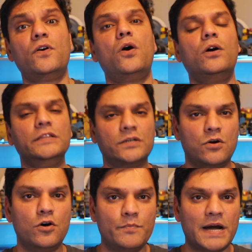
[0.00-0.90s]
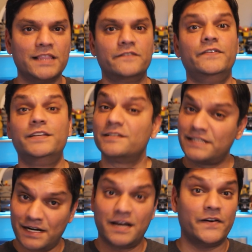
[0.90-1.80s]
all the Copilot features
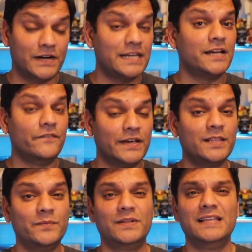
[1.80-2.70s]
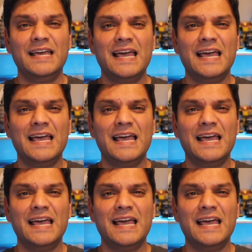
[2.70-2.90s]
that are currently available